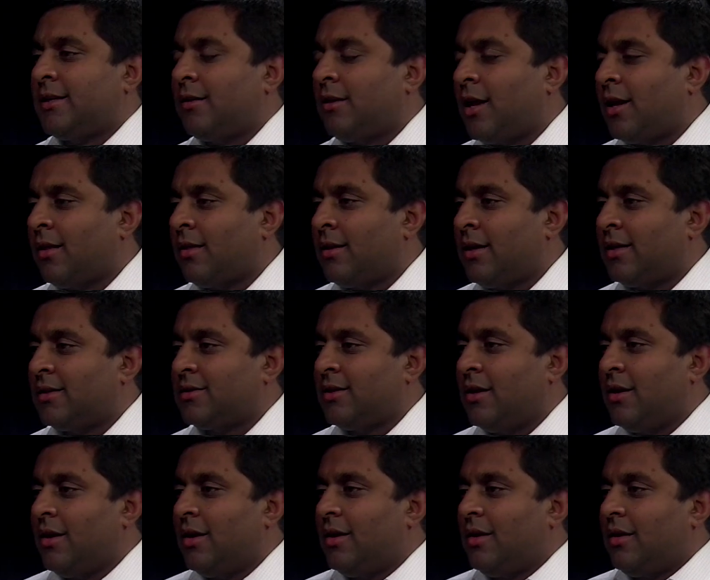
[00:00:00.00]
a lot of things
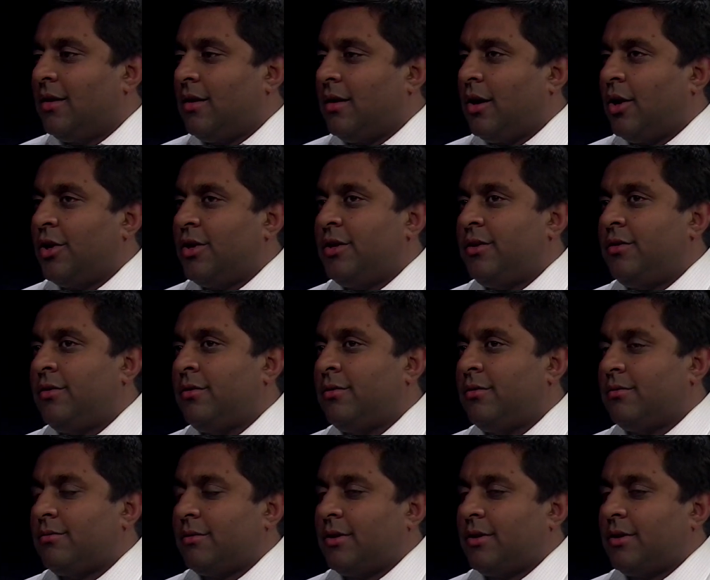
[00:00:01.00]
are you,